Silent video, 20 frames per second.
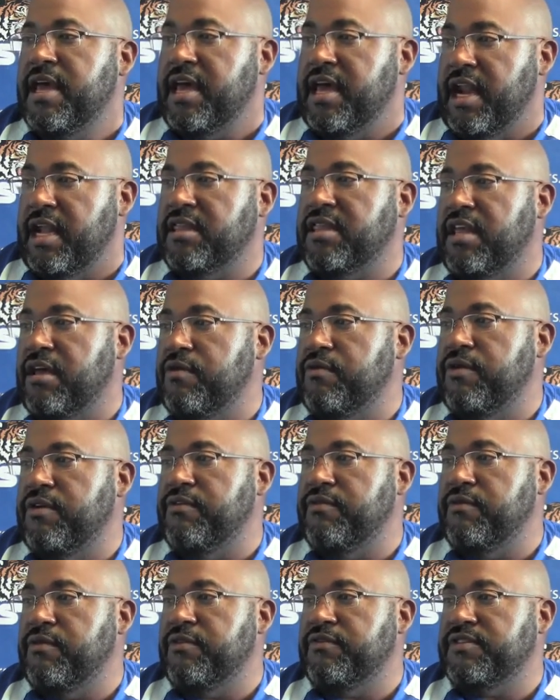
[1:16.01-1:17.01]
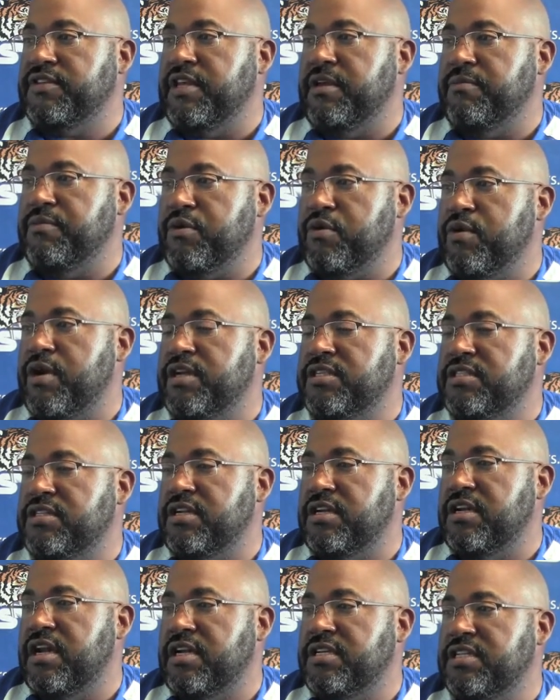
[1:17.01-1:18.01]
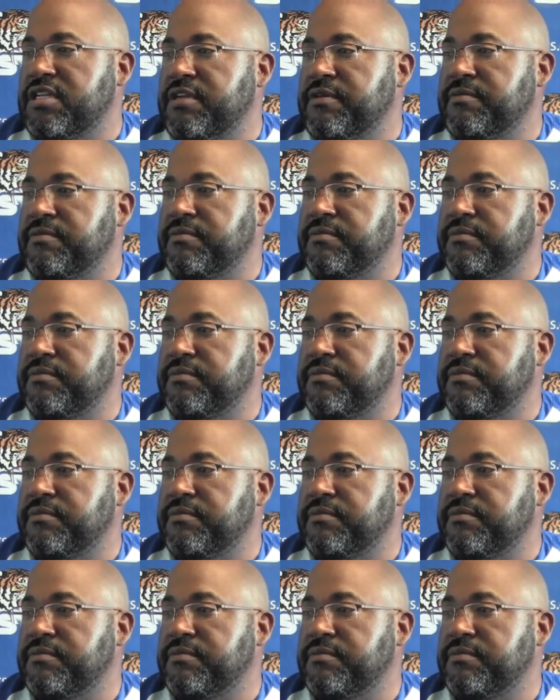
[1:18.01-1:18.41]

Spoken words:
And I think we've seen progression in our team.